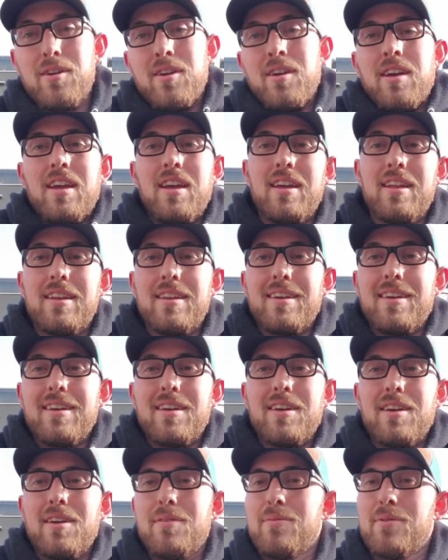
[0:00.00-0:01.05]
And
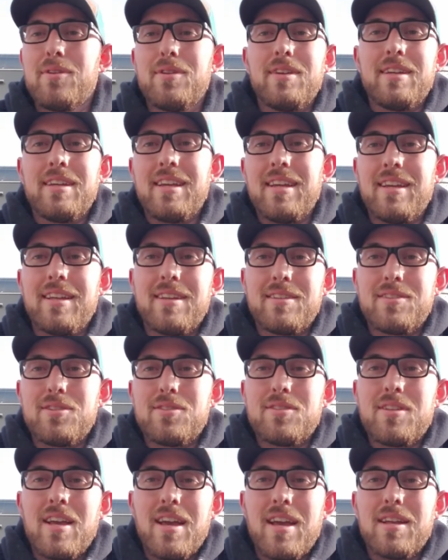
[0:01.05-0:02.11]
really, again,
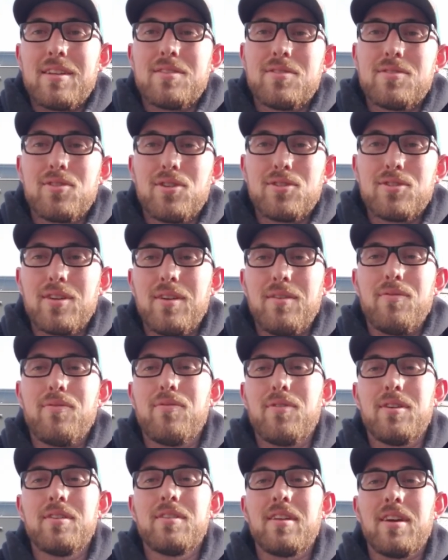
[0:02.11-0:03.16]
just had such a
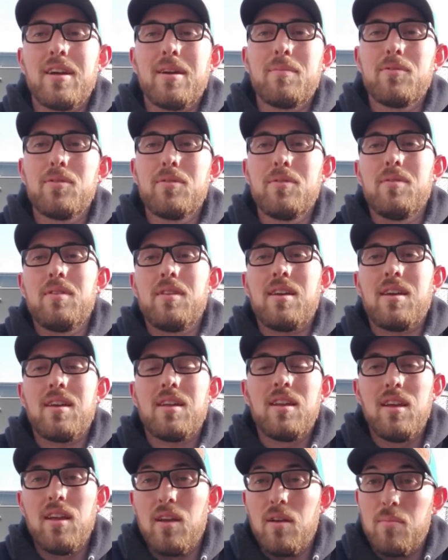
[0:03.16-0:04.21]
fun time doing
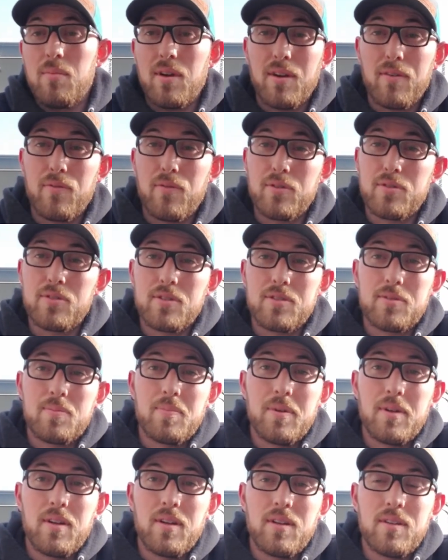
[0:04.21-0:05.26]
that. My first
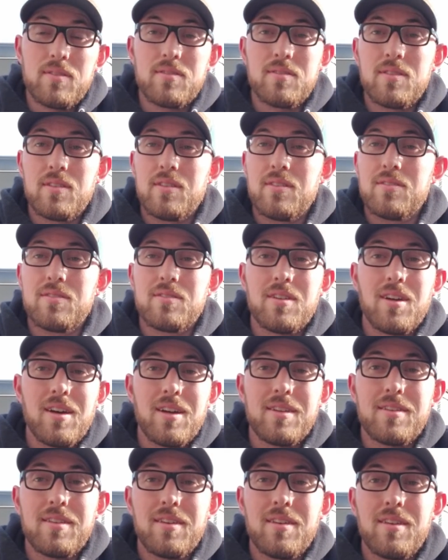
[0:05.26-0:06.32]
experience, saw
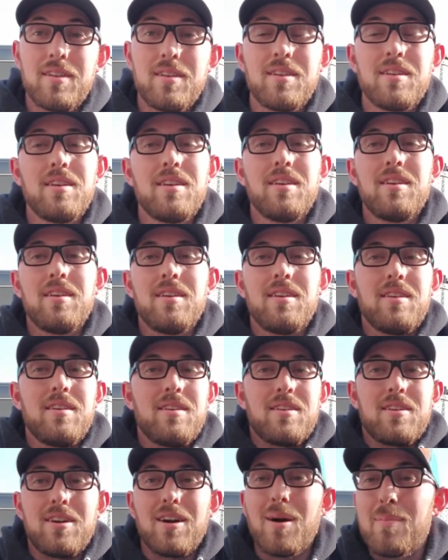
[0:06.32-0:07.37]
a ton.
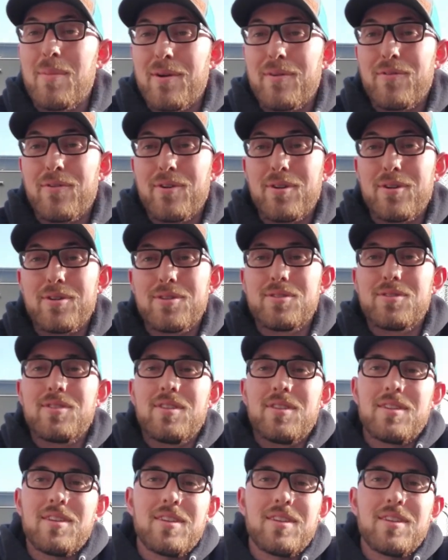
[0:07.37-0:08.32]
Caught my first,